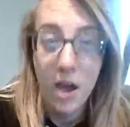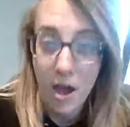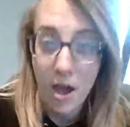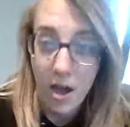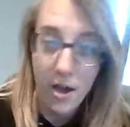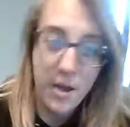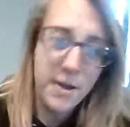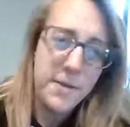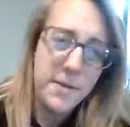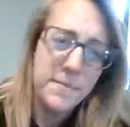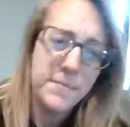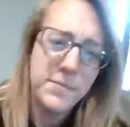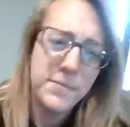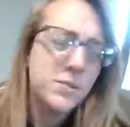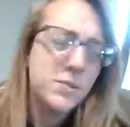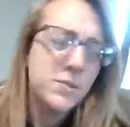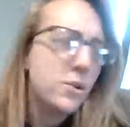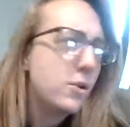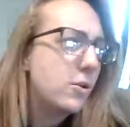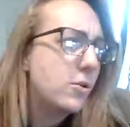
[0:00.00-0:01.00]
Um,
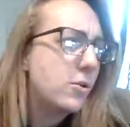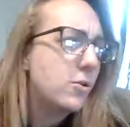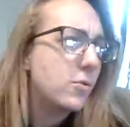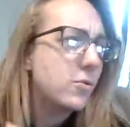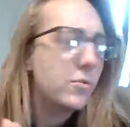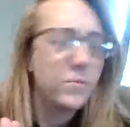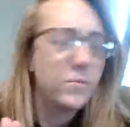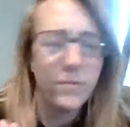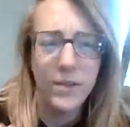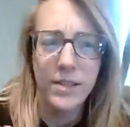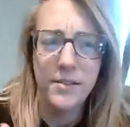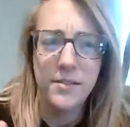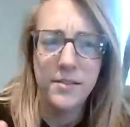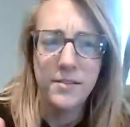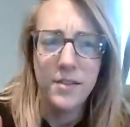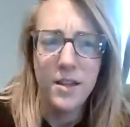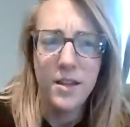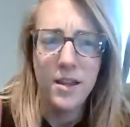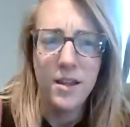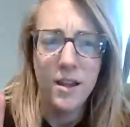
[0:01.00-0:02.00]
so let's
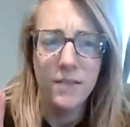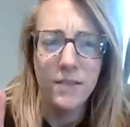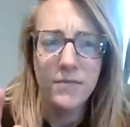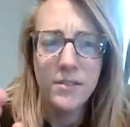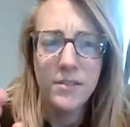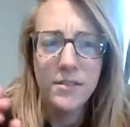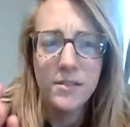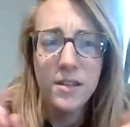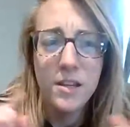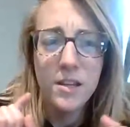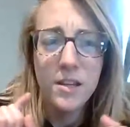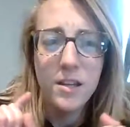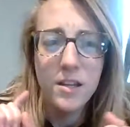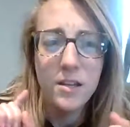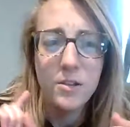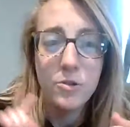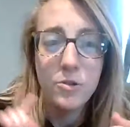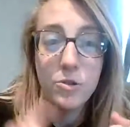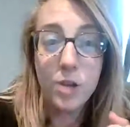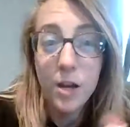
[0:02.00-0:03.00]
see. I've
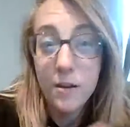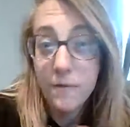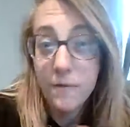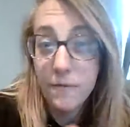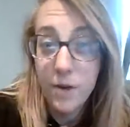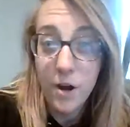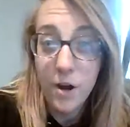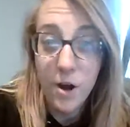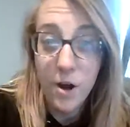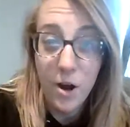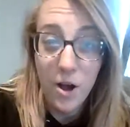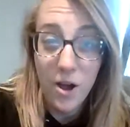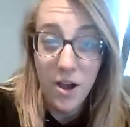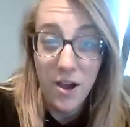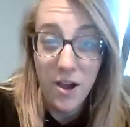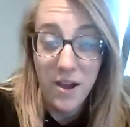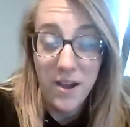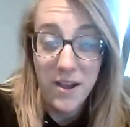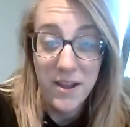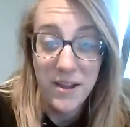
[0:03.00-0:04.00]
seen Jennifer
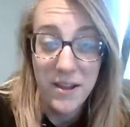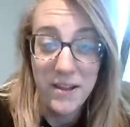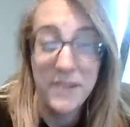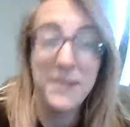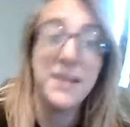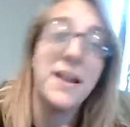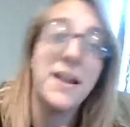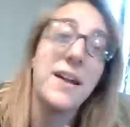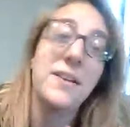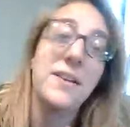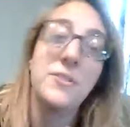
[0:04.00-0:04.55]
on.